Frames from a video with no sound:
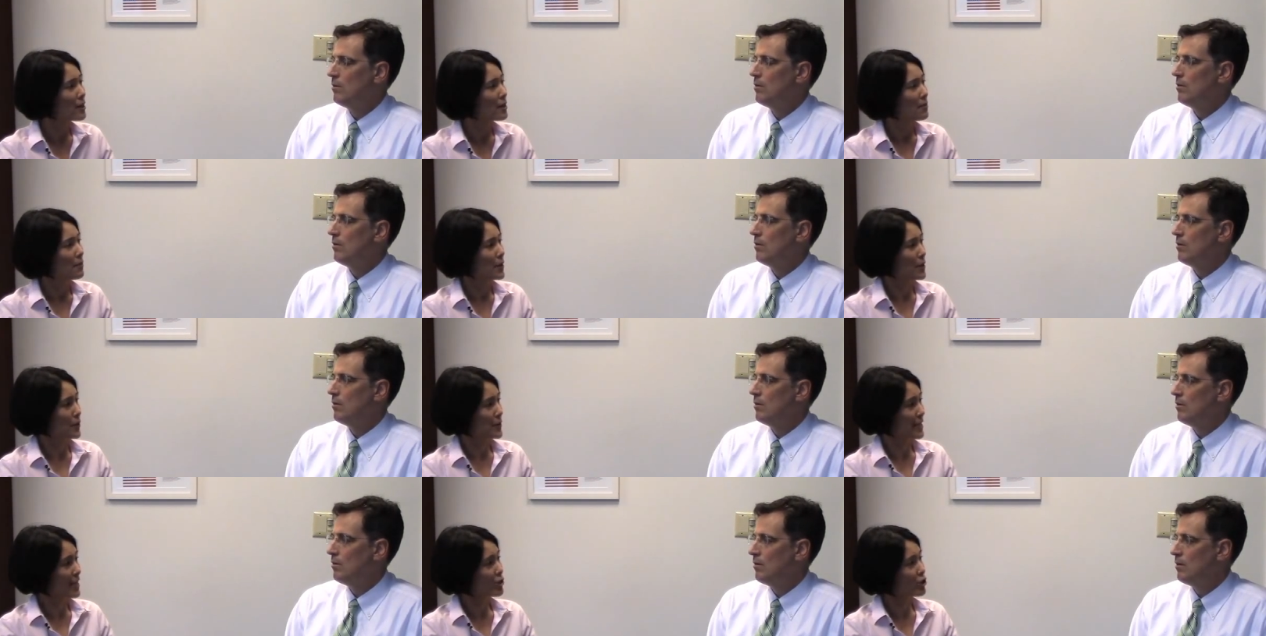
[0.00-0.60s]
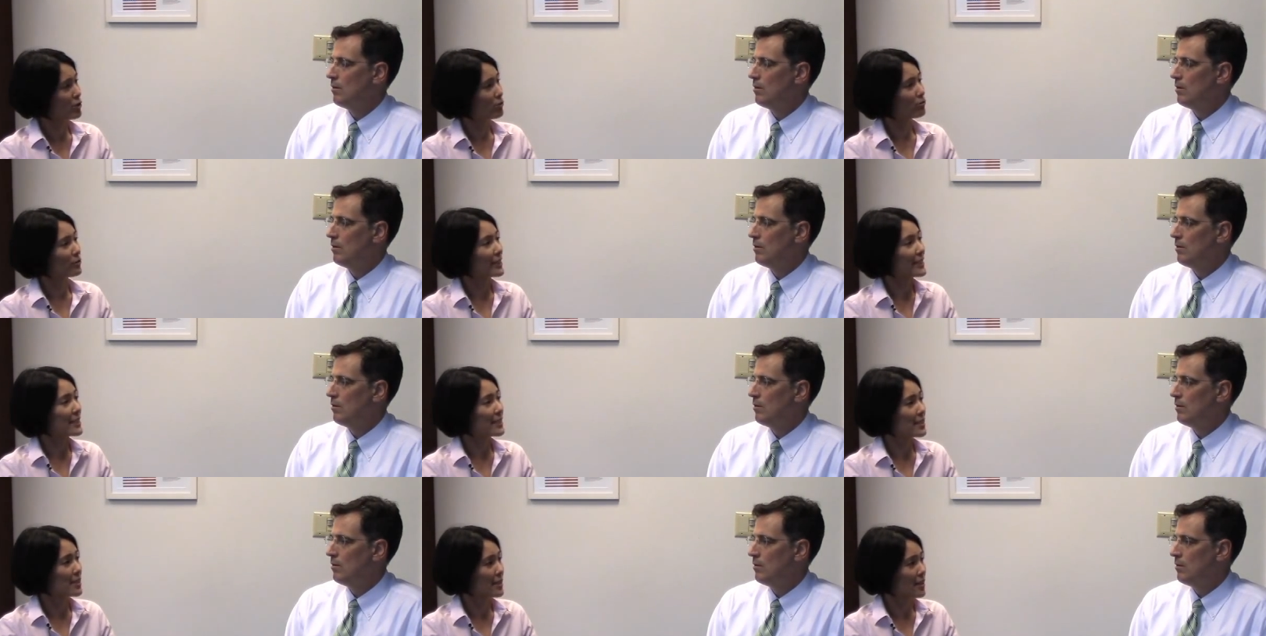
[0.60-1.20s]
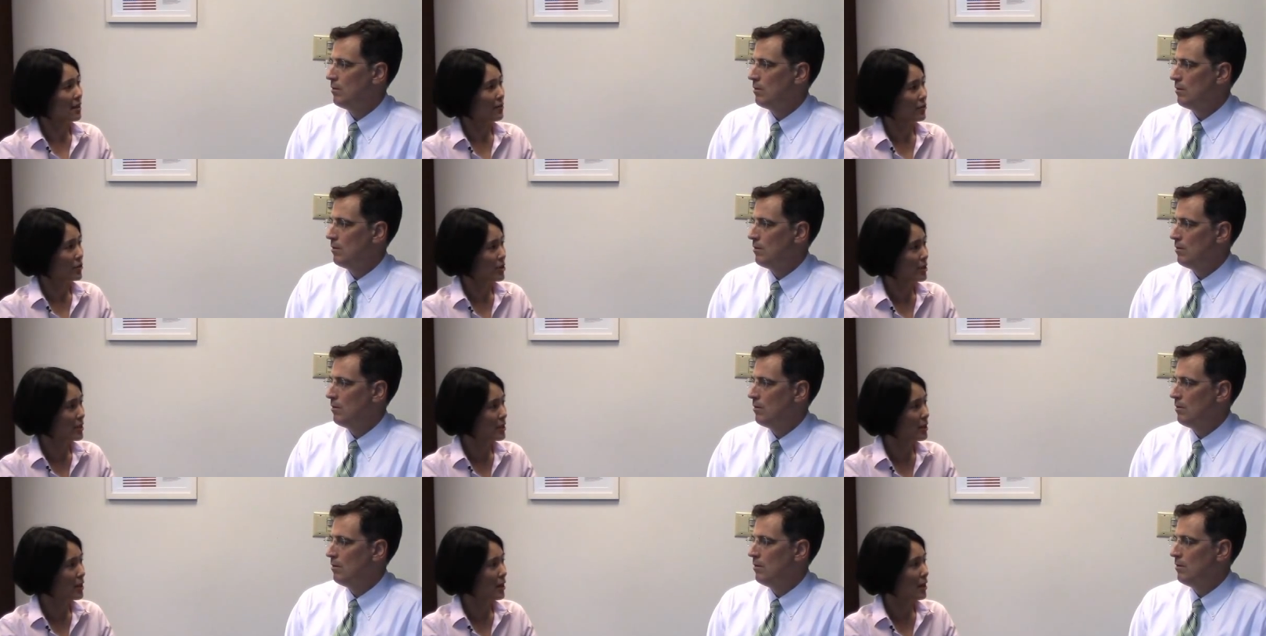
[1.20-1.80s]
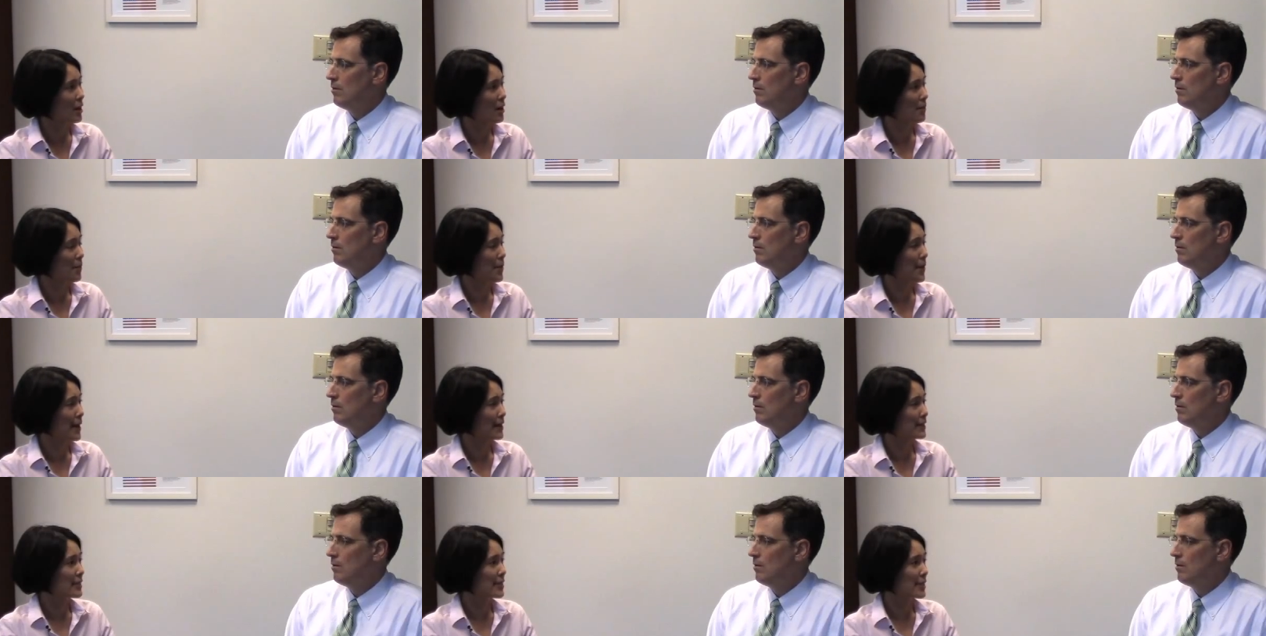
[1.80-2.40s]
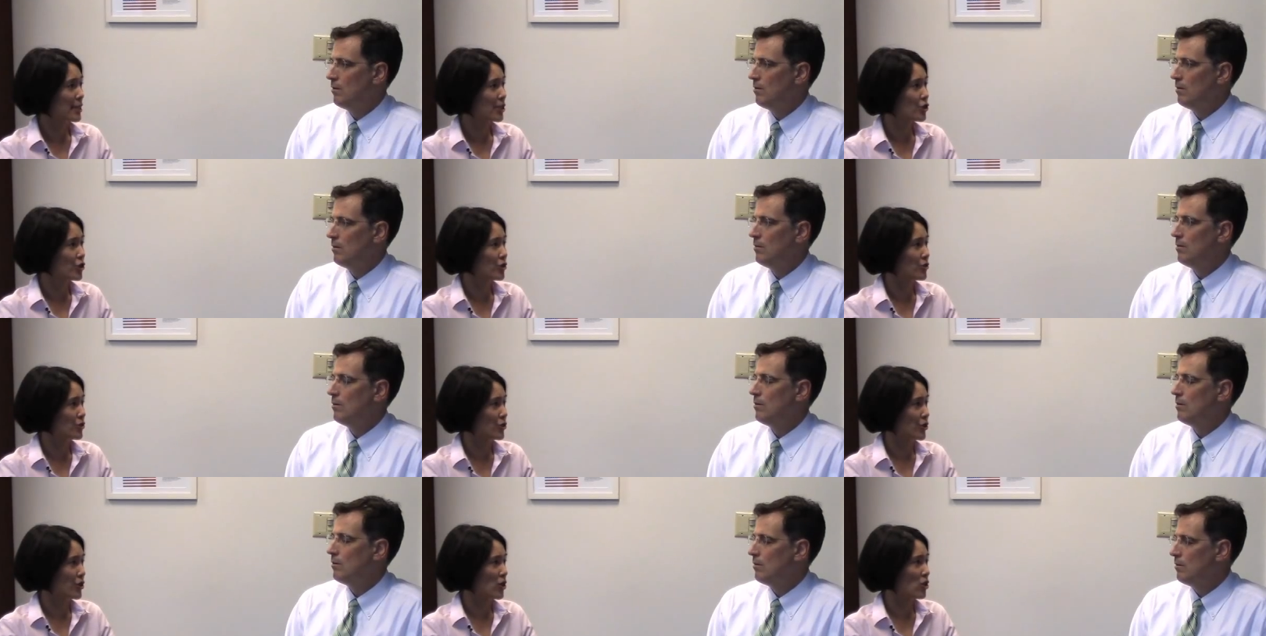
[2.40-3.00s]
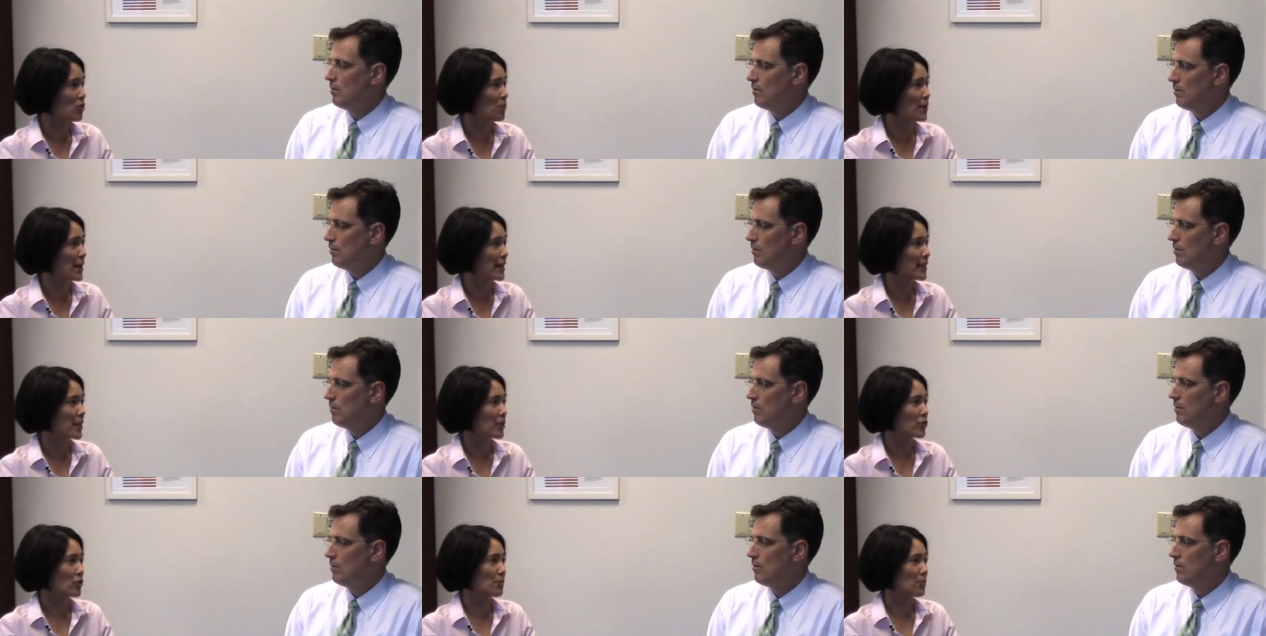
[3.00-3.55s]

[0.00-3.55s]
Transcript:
Speaker 1: but it was actually rediscovered um, about six years ago by Dr.